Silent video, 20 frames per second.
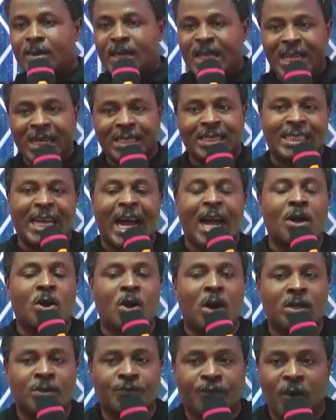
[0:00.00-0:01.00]
thank
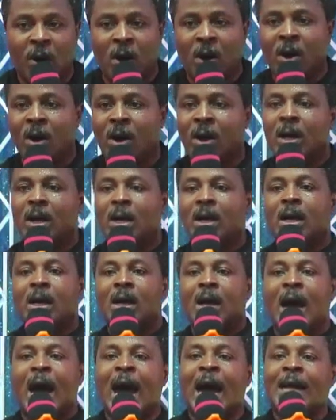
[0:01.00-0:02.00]
God for
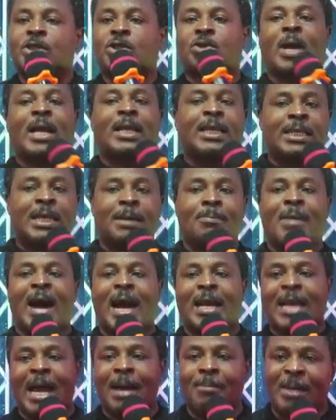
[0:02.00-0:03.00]
Actually, the
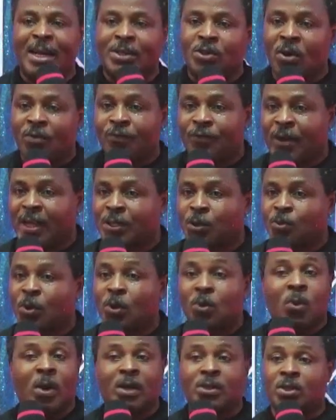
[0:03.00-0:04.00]
man I met on Facebook
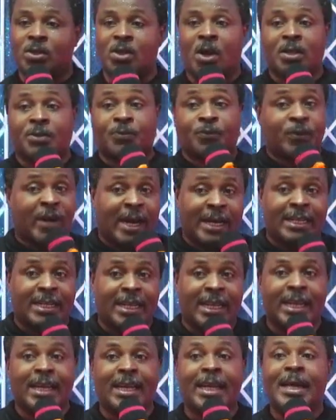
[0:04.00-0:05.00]
was not
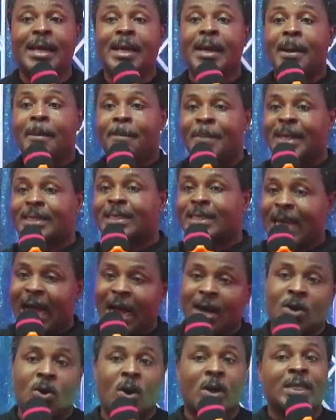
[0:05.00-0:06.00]
friendly, but
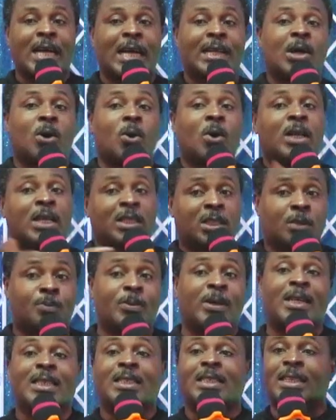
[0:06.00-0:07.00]
thank God that the Holy
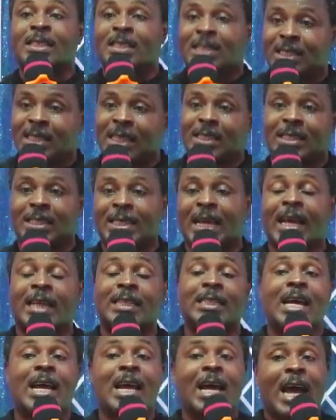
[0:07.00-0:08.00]
Spirit insisted,
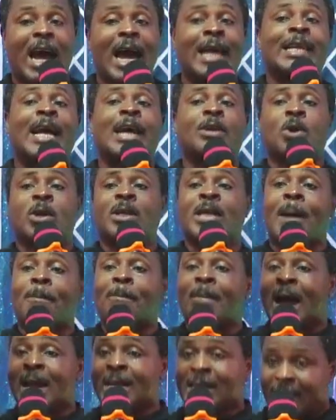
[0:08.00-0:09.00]
and another
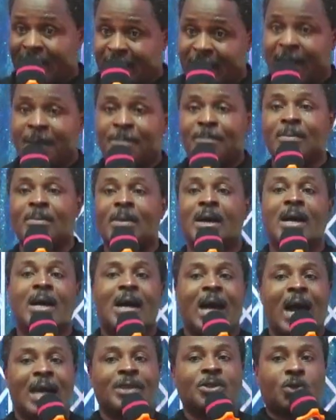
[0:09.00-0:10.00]
man came
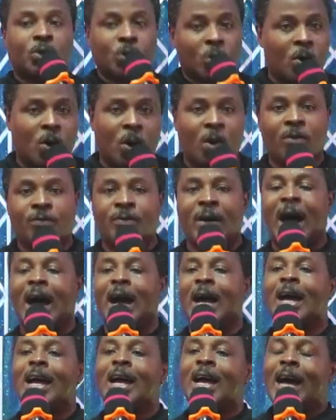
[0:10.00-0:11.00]
and took over
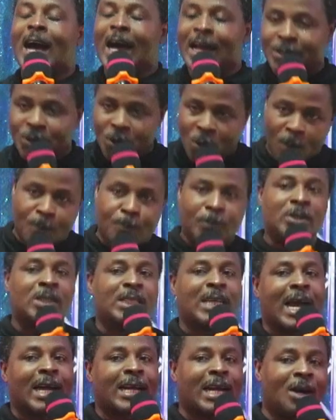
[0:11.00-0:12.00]
and opened
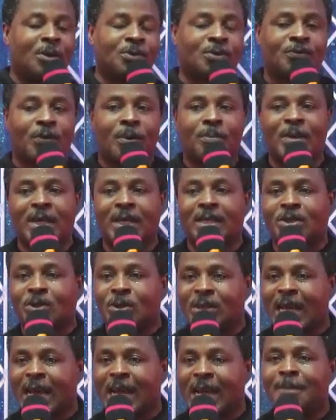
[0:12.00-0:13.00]
the account for me
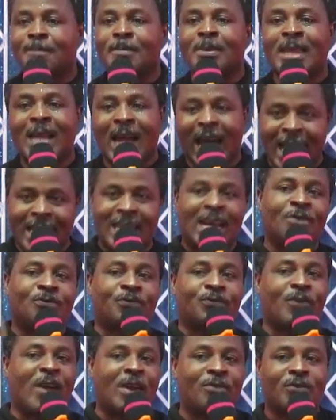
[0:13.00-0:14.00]
today. I am
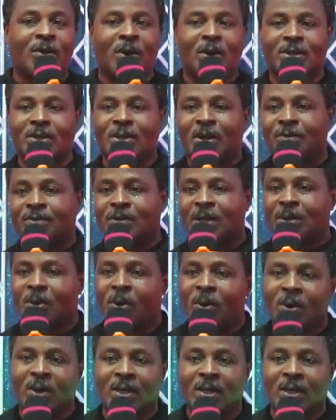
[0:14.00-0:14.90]
favored of the Lord.